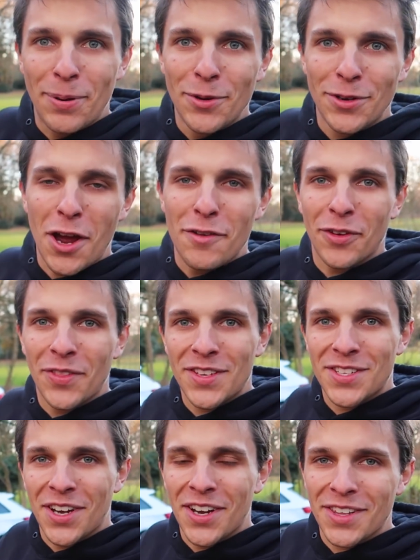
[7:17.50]
pulled over on
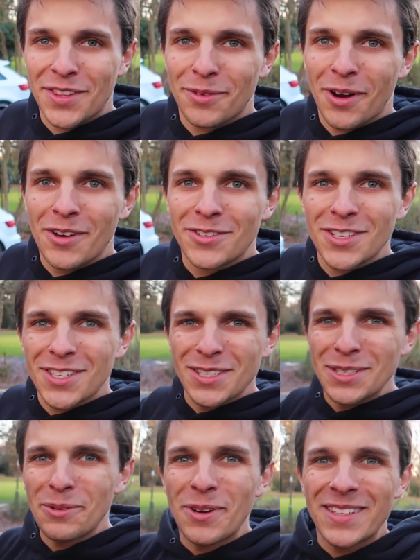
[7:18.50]
the side of the road just
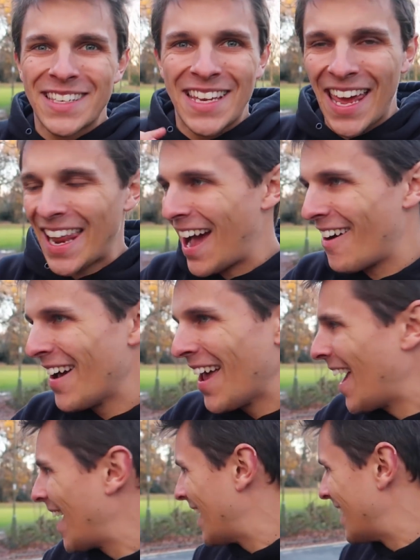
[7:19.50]
because I wanted to get out
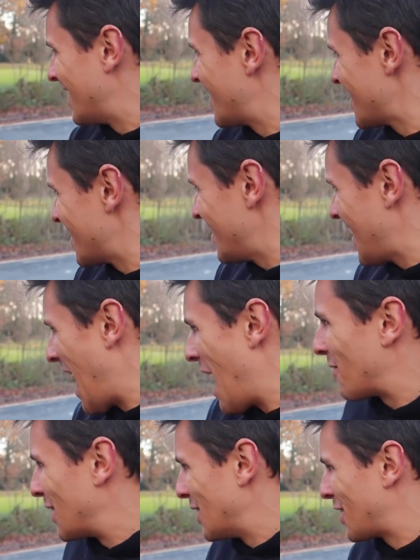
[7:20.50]
and just
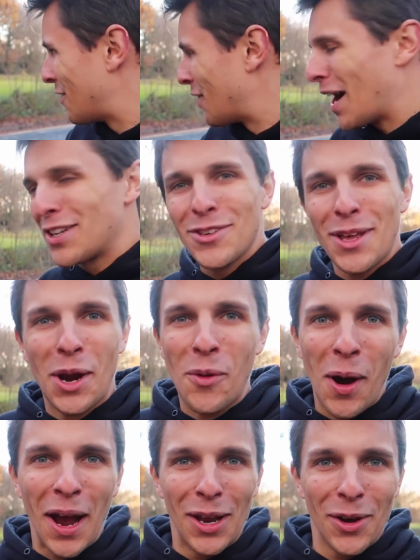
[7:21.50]
have a look at it. I do that
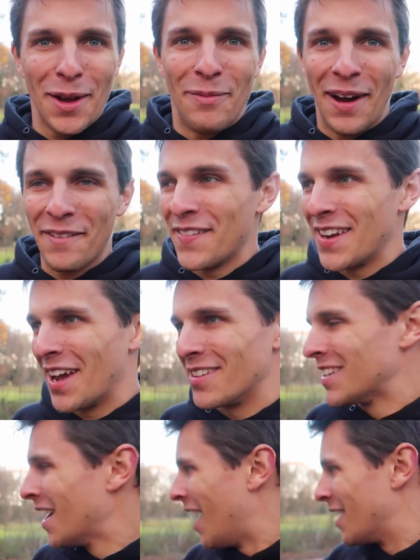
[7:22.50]
quite a lot in my
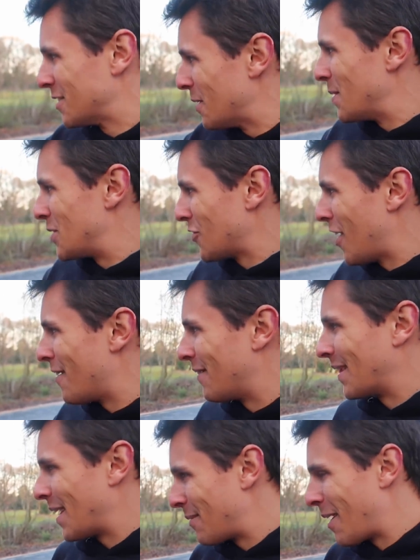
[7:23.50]
videos. I'll sort of be
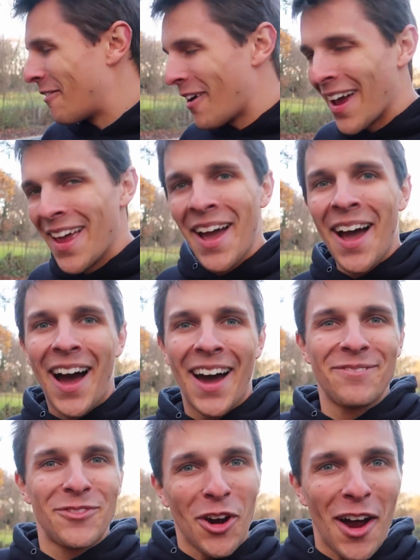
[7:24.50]
driving and I'm like, right,
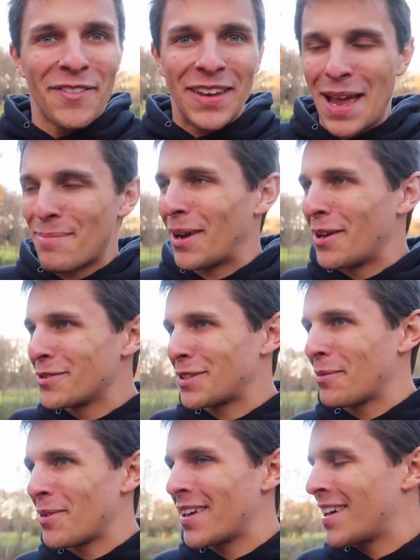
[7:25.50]
I'm driving it, but I
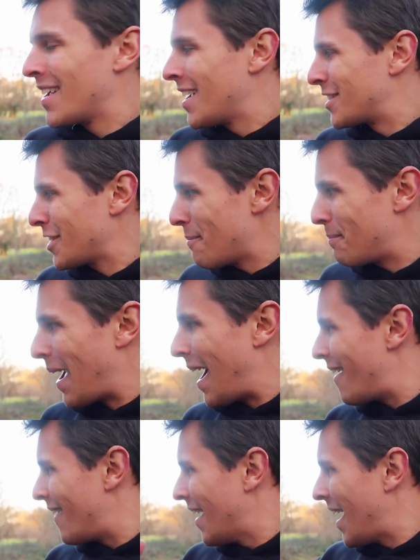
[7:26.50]
also want to jump
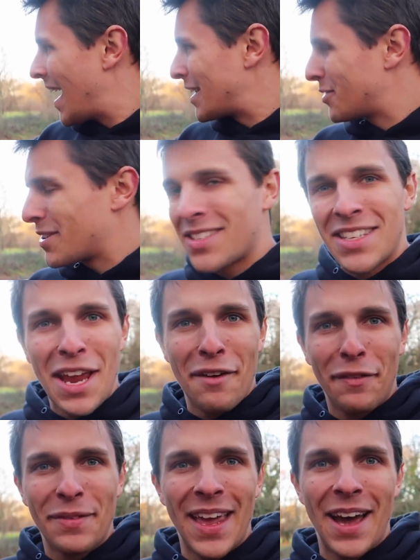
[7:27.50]
out and sort of see
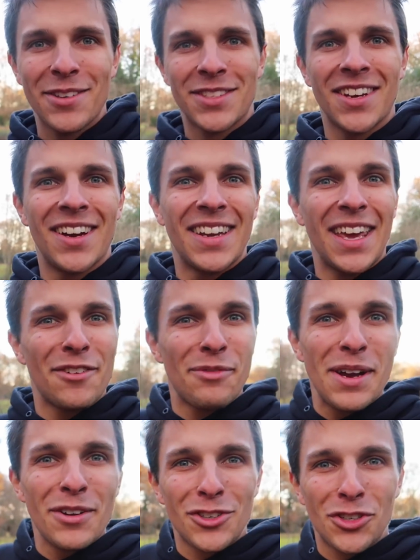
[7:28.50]
it from the outside and get a
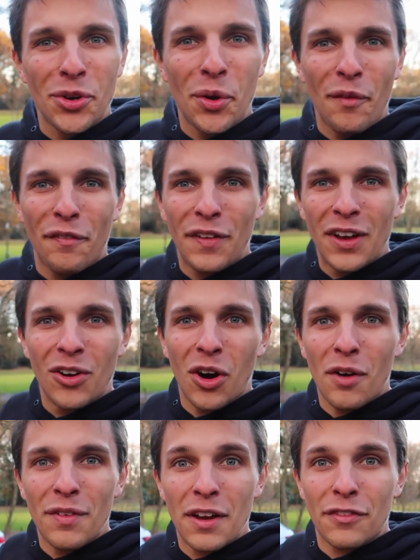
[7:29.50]
real true feel
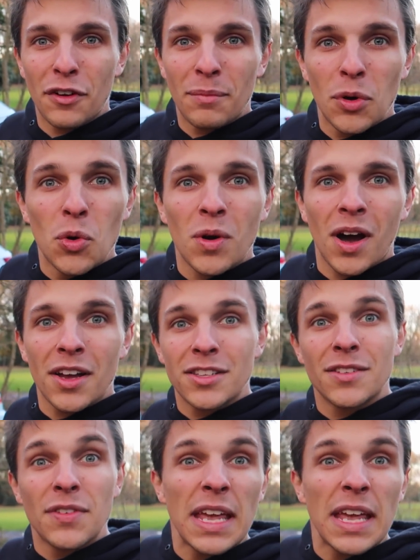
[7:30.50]
of it from all kinds of